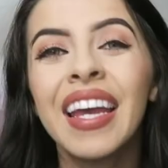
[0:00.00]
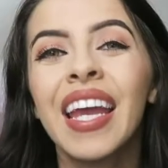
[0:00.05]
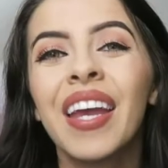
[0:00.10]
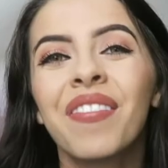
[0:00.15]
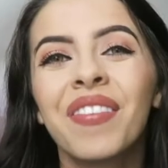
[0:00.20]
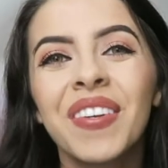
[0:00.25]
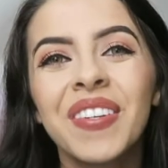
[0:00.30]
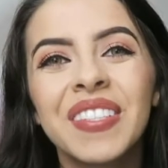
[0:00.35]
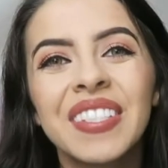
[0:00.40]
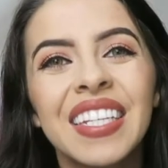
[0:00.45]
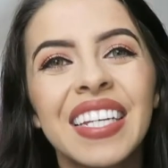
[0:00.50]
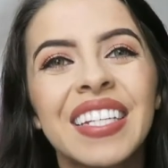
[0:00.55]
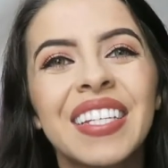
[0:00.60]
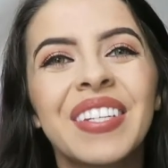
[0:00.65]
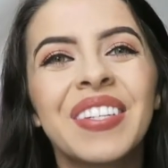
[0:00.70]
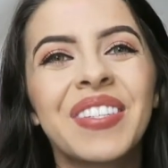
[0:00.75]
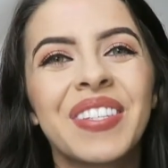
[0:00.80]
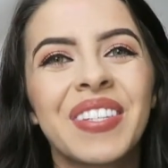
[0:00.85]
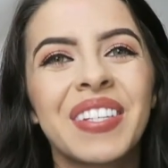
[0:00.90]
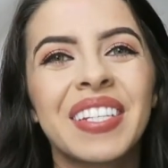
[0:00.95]
If you did,
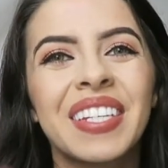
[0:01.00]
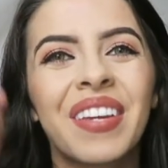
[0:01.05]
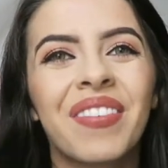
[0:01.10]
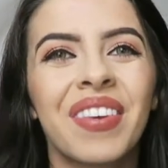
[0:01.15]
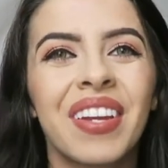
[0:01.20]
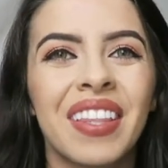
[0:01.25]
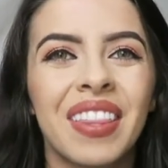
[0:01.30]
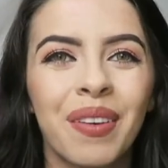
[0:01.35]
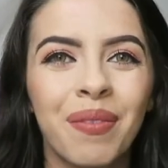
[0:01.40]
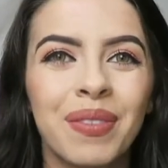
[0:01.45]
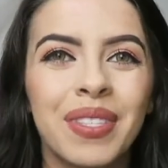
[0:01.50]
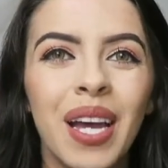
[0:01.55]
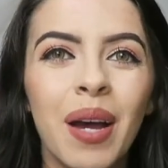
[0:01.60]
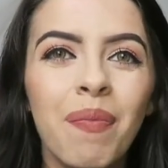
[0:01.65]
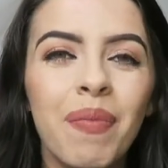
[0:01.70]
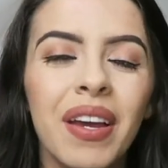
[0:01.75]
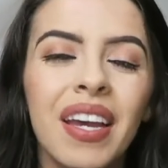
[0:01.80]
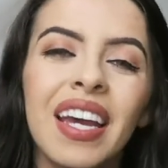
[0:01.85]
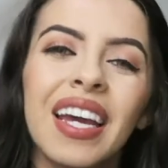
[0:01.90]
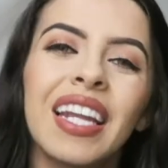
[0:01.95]
you should give it a thumbs
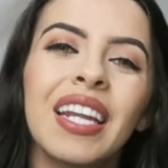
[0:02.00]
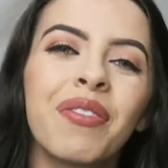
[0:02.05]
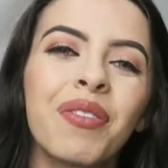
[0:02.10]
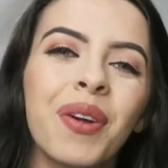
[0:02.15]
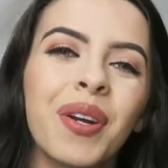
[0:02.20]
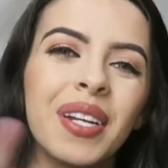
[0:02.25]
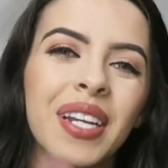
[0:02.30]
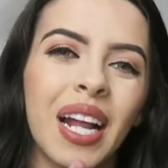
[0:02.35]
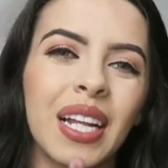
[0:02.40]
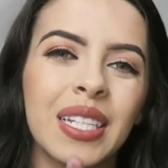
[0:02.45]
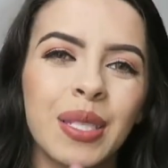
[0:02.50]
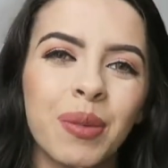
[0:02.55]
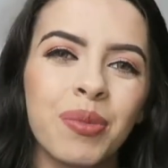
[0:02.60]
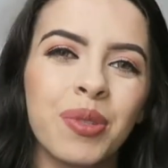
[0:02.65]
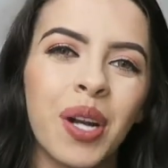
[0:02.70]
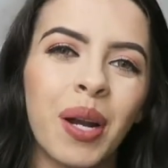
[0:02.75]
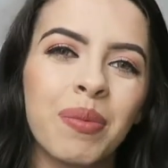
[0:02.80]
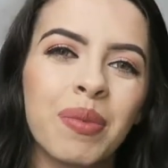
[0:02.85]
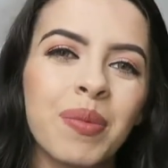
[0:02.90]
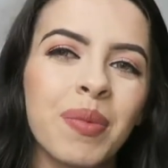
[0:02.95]
up. And if you are not
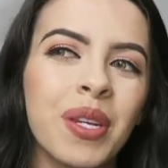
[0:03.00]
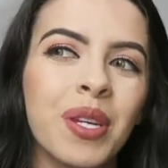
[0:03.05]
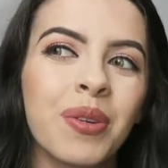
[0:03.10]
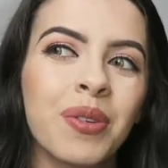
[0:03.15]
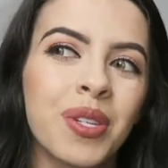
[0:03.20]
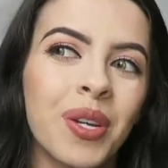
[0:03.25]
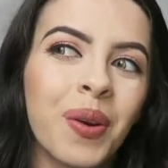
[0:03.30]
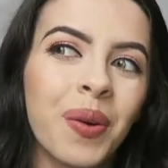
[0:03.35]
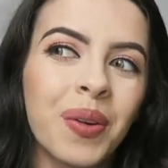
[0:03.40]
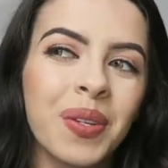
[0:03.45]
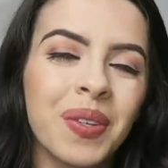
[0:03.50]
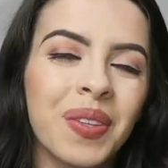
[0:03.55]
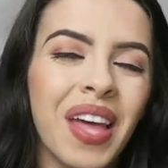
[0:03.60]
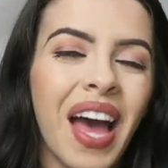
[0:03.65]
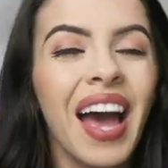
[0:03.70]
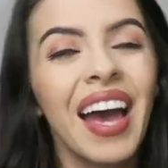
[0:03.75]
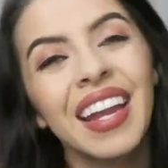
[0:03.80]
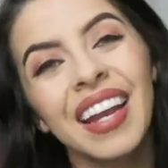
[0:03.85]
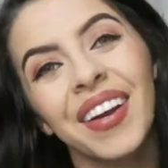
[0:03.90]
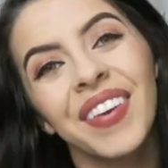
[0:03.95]
subscribed to me, you should go and do
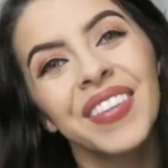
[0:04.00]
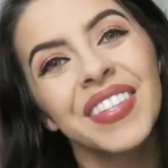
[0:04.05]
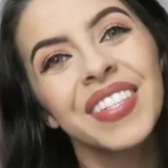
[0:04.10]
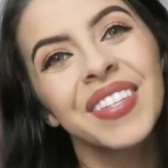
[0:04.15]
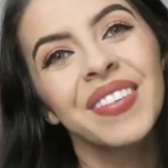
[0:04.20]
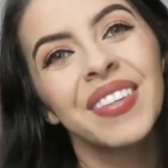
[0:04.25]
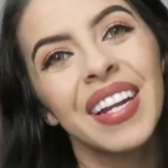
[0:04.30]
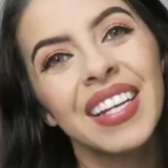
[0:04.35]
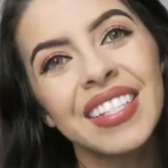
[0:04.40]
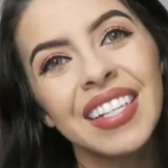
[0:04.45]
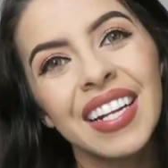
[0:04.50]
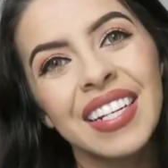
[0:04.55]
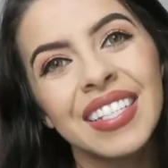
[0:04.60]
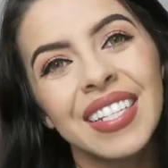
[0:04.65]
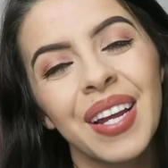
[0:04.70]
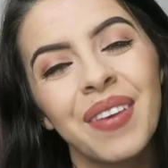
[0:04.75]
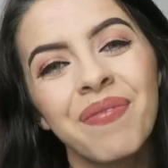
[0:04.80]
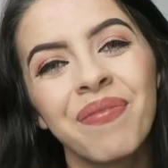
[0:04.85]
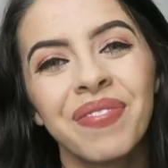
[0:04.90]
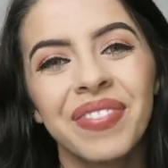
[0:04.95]
that. And I will see you guys next
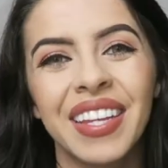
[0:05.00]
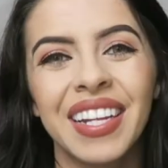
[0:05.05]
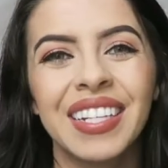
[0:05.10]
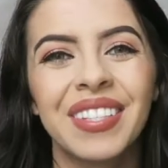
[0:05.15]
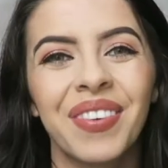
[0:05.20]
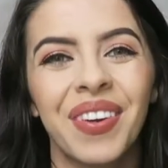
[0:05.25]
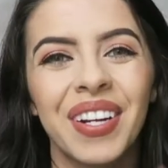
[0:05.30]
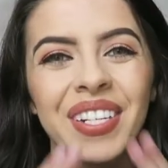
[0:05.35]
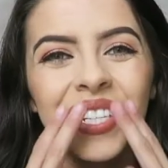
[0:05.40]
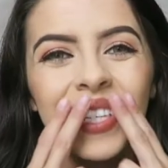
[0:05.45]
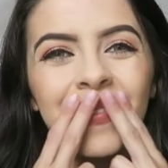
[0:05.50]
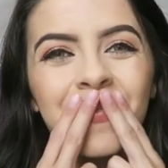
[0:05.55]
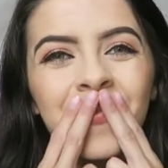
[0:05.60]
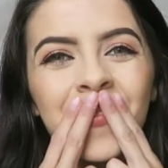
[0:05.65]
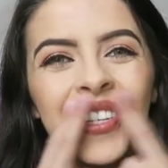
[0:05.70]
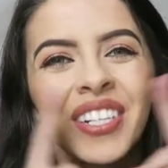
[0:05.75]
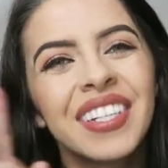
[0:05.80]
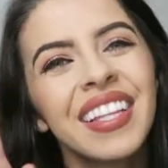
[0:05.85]
time. Thanks for watching.